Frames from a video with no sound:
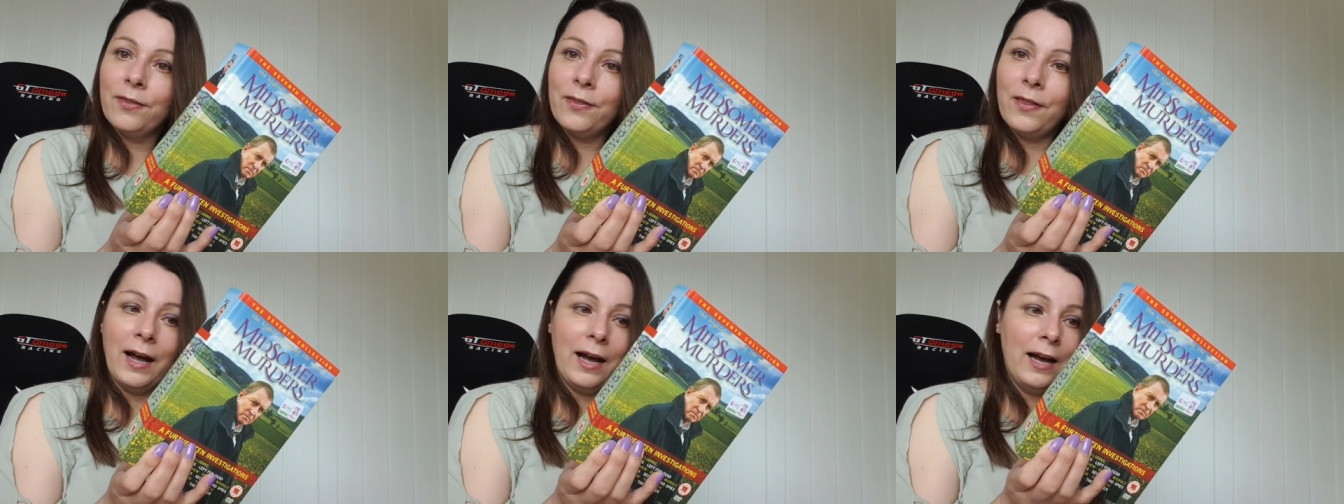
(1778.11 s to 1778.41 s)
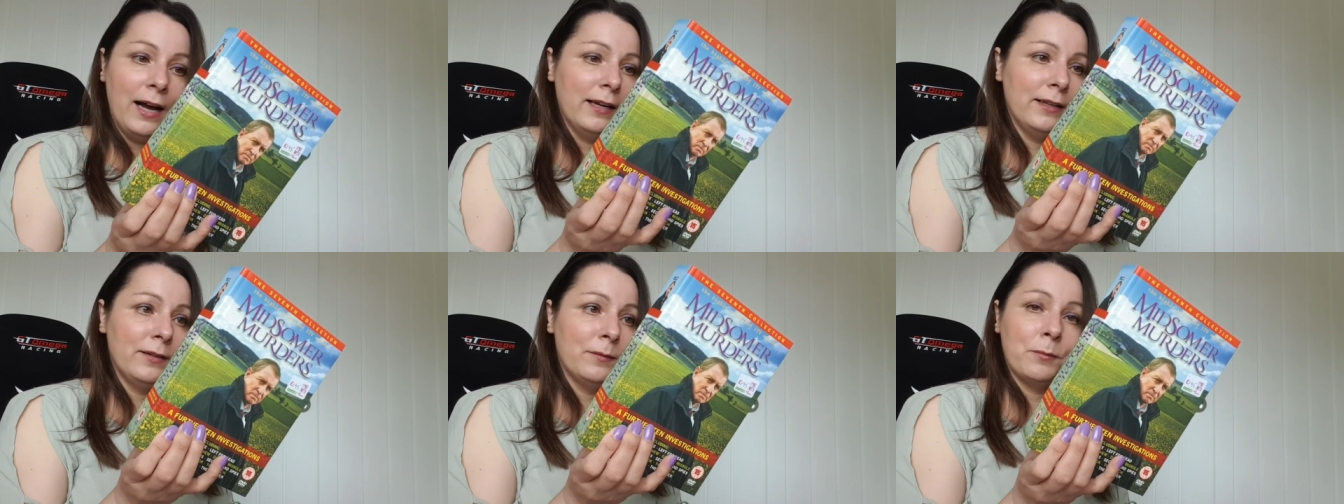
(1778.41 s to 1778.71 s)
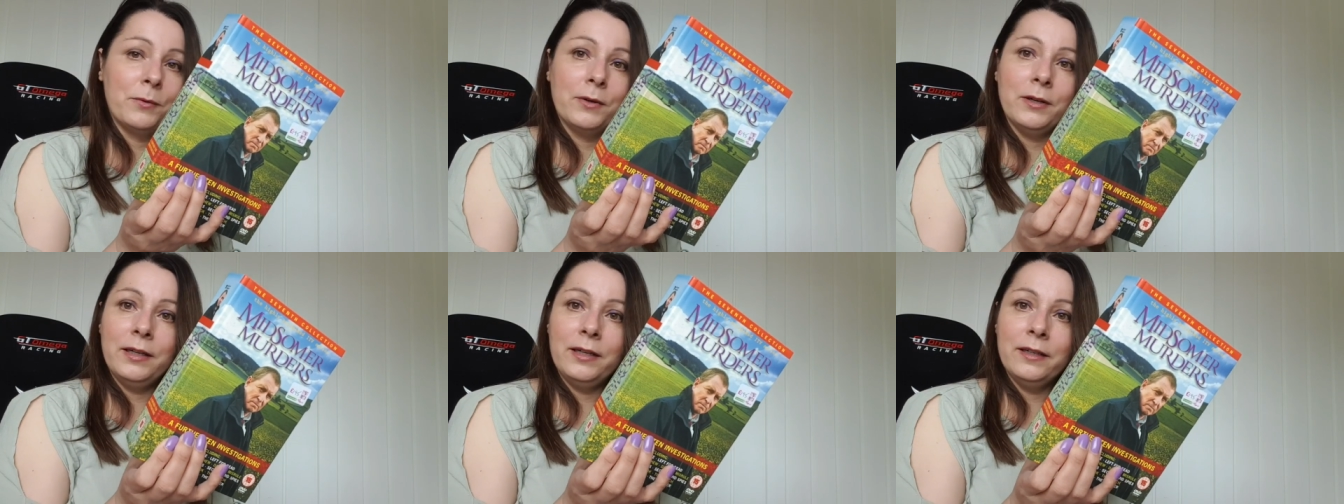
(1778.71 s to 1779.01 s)
that is
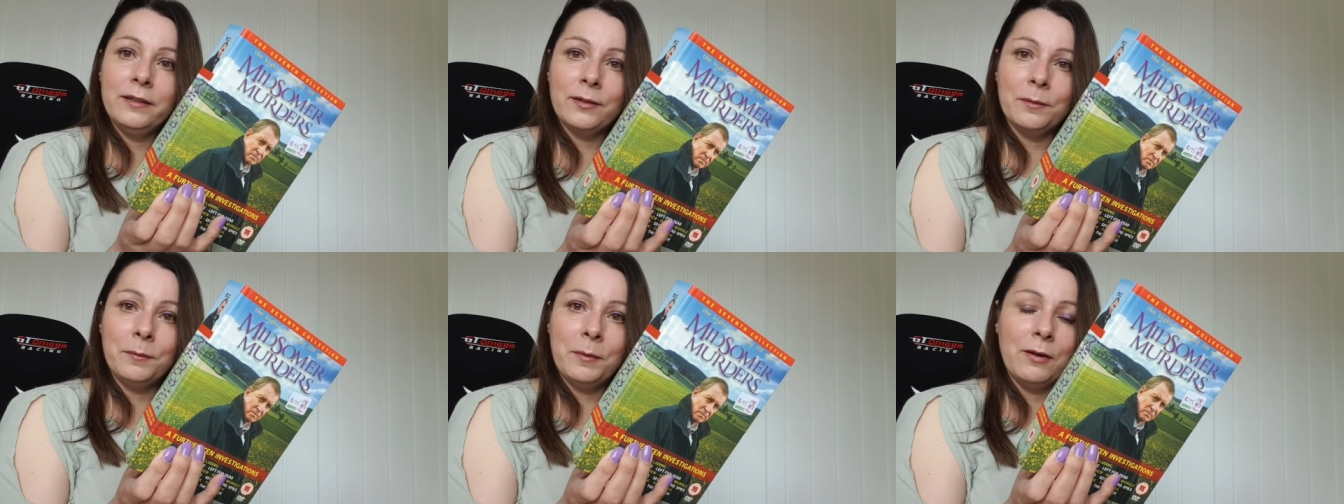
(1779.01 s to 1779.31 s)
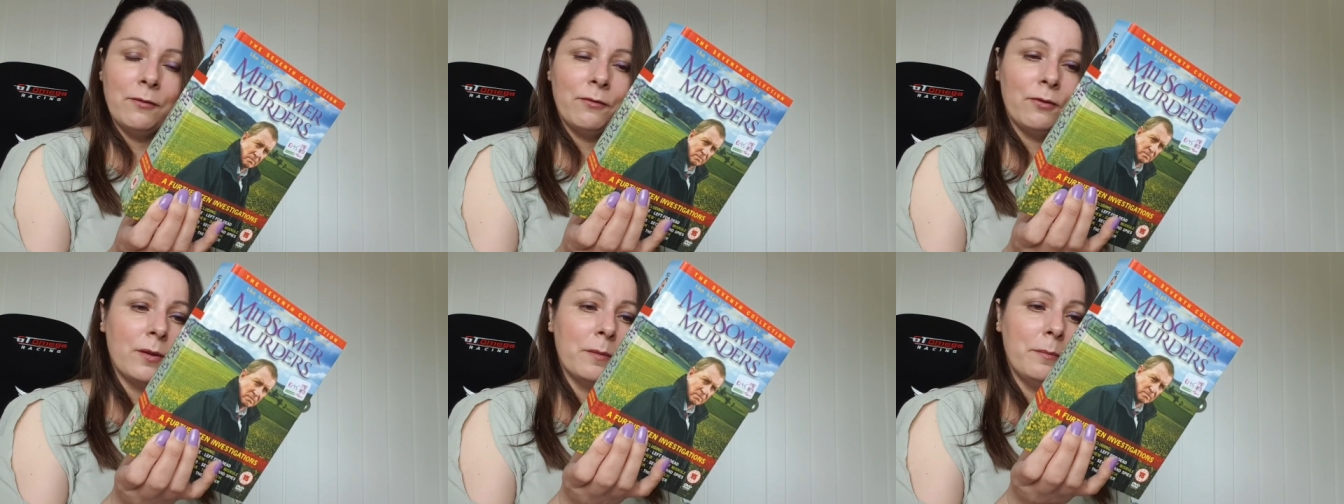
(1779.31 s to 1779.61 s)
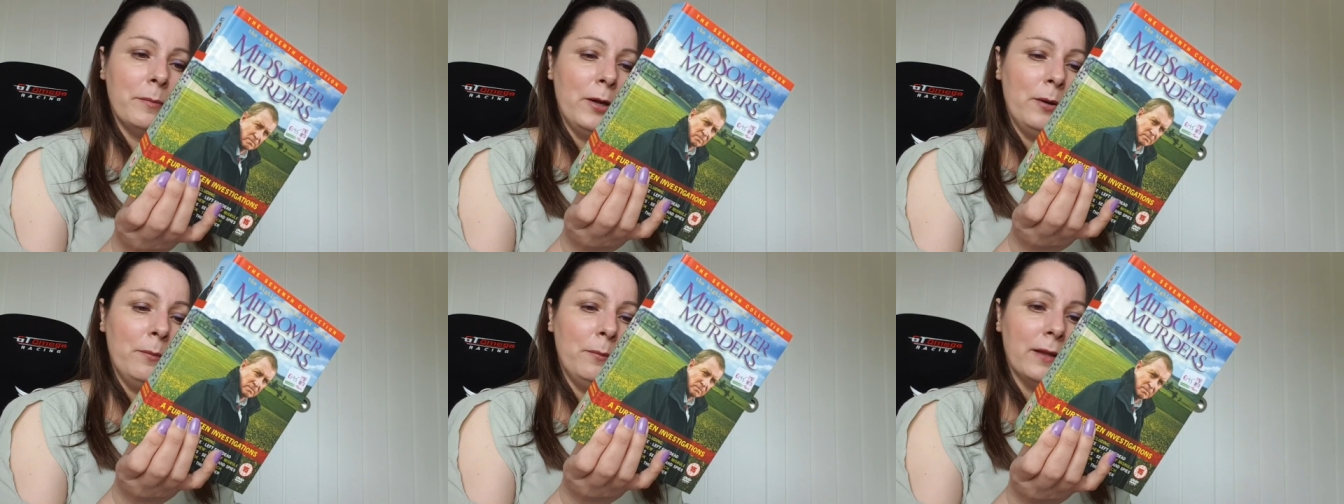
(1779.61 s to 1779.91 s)
brilliant. I'm over the
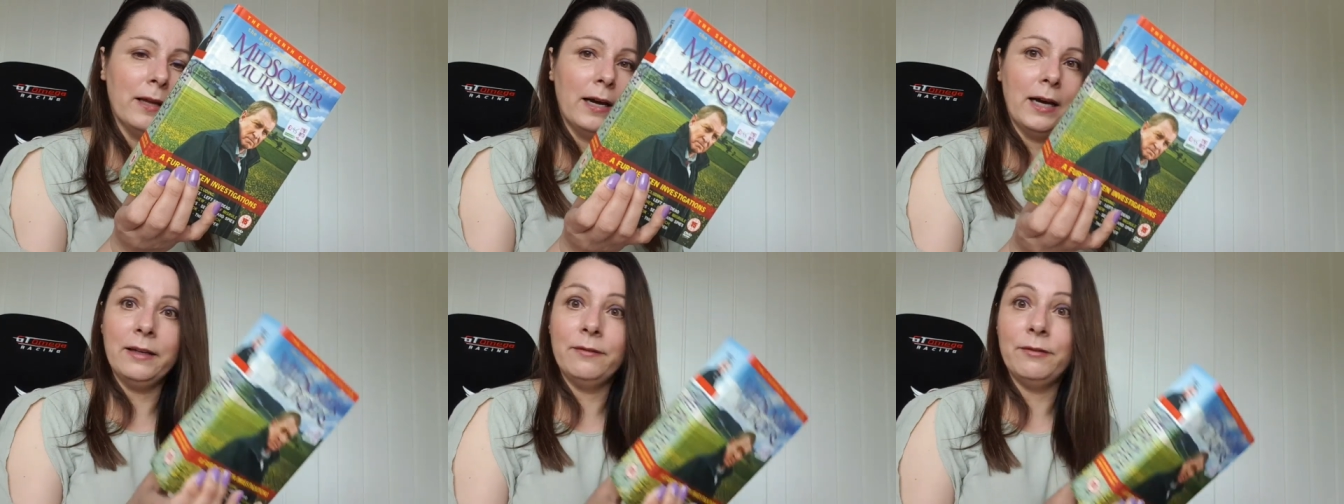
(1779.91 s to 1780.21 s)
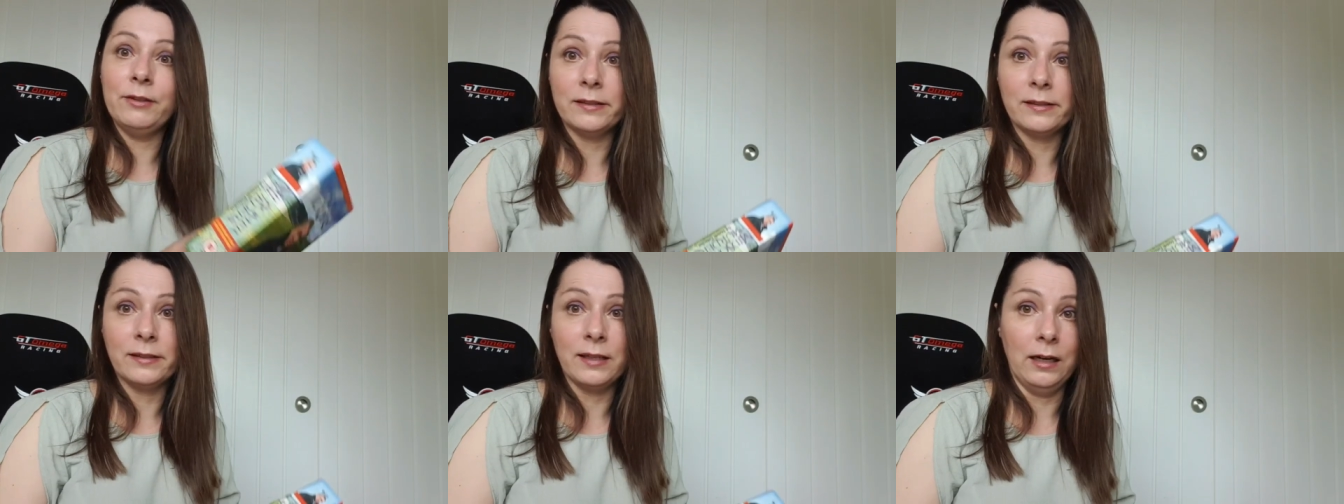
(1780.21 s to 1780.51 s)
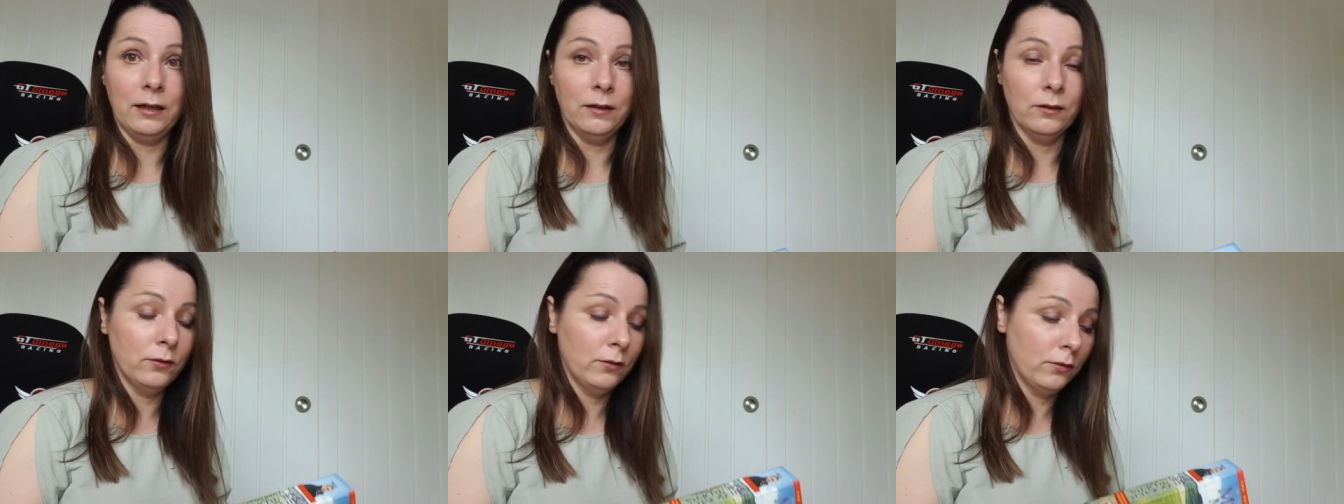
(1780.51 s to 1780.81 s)
moon with that if it
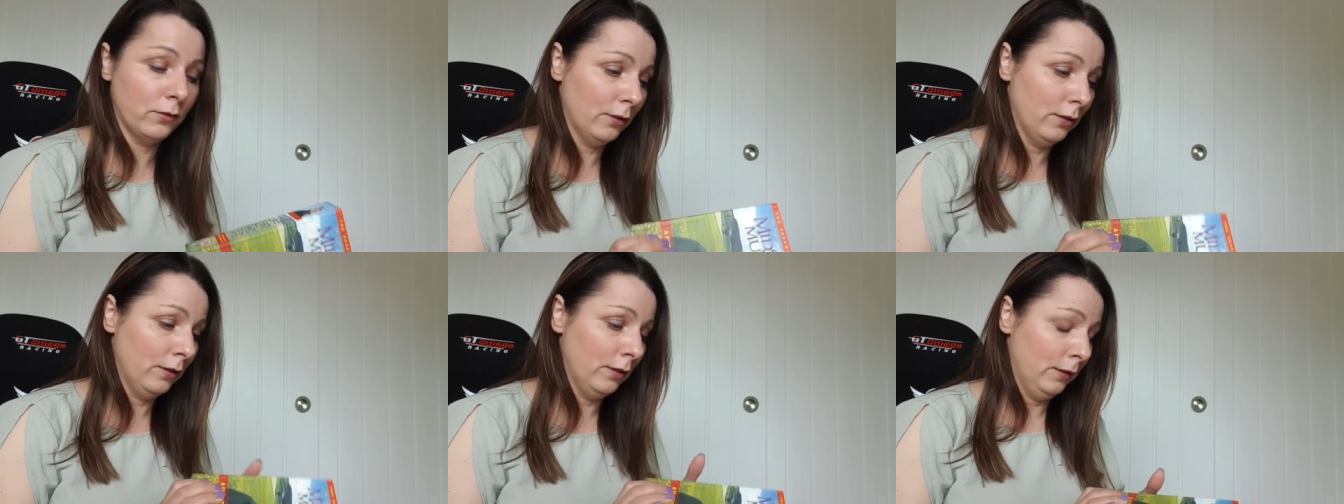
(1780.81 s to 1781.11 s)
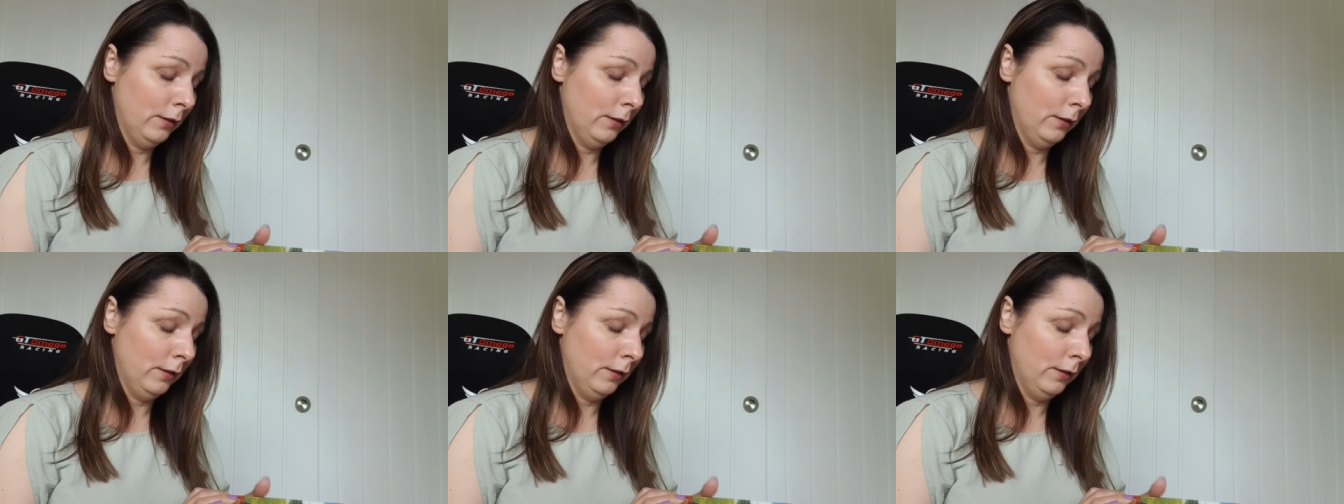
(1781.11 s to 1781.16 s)
sells.